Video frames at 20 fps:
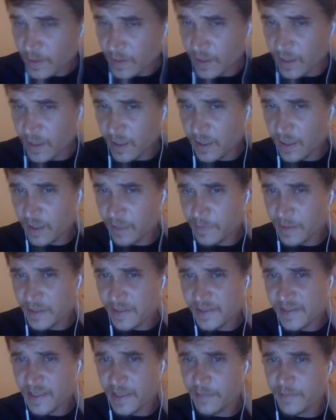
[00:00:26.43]

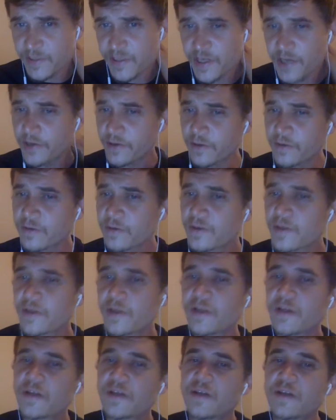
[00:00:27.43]
on Sam's channel,
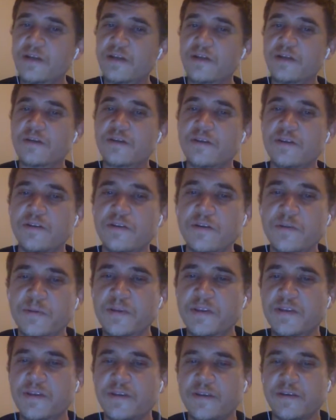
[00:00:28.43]
along
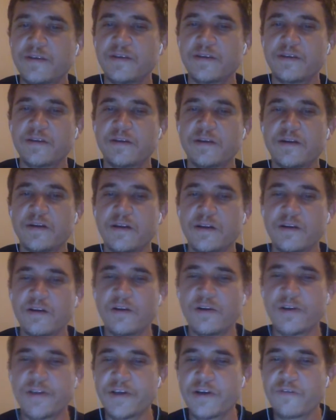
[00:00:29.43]
with the
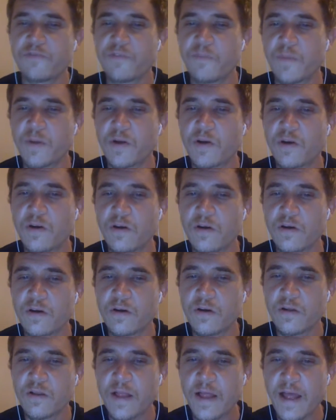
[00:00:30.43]
audio from the
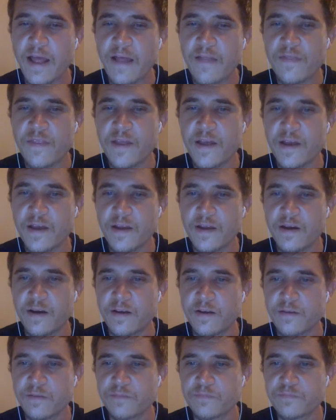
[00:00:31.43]
call, and then
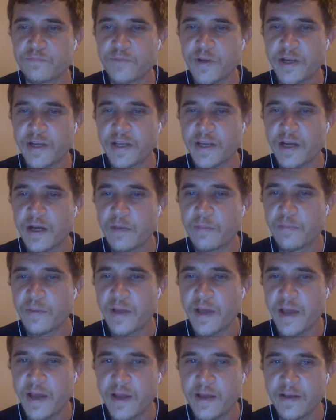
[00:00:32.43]
I'll break it up
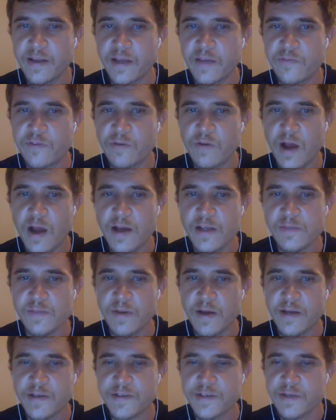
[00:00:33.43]
and give you guys
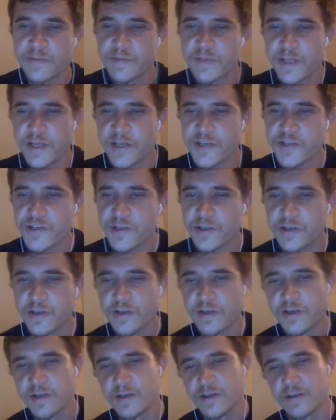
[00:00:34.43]
my interpretation
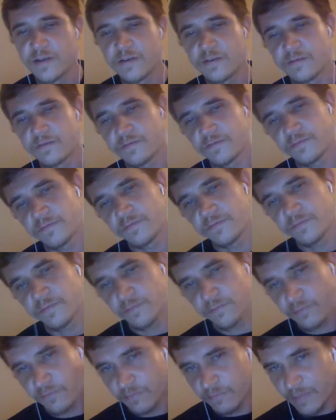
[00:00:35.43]
of
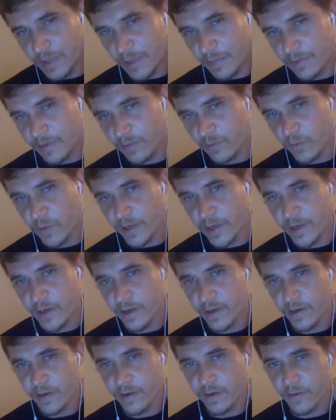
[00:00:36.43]
maybe
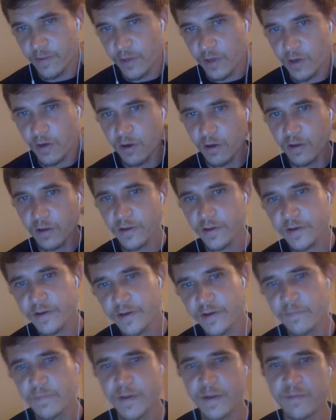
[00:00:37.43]
where the caller
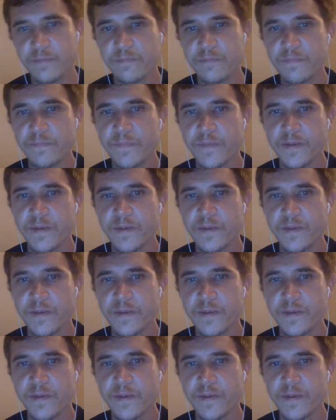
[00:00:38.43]
could have been